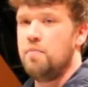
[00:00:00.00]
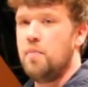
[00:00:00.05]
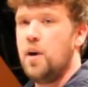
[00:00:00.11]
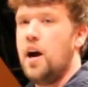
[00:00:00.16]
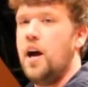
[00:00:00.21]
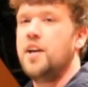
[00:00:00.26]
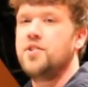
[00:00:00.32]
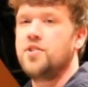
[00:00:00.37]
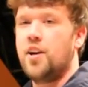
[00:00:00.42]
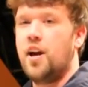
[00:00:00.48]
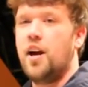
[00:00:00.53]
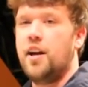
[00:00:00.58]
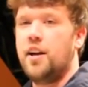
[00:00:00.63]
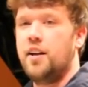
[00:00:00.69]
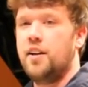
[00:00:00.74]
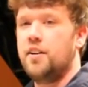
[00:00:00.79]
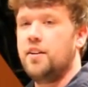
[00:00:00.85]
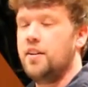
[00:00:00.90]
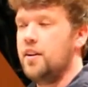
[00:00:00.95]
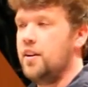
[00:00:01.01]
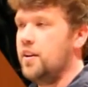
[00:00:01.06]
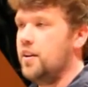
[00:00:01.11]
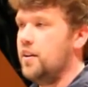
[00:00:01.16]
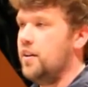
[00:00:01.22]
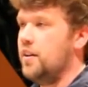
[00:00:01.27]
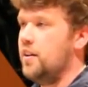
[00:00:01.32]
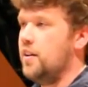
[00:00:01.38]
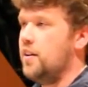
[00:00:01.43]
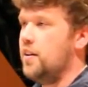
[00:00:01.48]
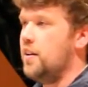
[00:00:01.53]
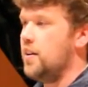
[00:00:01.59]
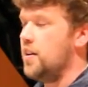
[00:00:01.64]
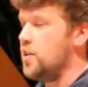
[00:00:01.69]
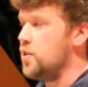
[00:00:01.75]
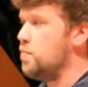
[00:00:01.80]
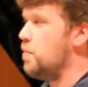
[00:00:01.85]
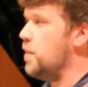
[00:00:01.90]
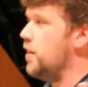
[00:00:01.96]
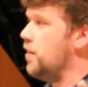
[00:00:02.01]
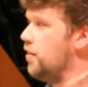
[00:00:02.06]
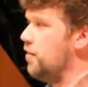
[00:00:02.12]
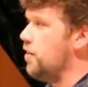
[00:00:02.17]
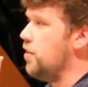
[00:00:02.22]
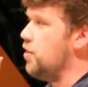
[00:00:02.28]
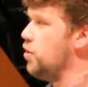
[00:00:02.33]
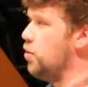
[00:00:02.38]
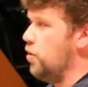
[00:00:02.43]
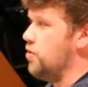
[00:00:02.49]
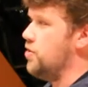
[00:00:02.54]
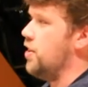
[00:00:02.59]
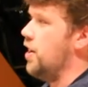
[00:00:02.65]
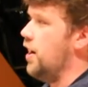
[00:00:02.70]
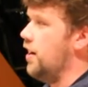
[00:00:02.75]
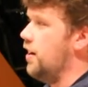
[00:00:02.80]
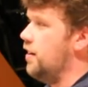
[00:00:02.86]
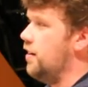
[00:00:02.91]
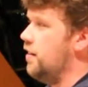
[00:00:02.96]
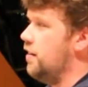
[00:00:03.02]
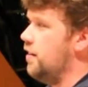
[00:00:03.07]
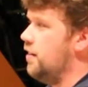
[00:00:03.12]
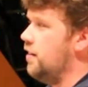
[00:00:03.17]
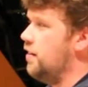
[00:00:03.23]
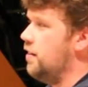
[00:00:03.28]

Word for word: My giant is bigger than your giant.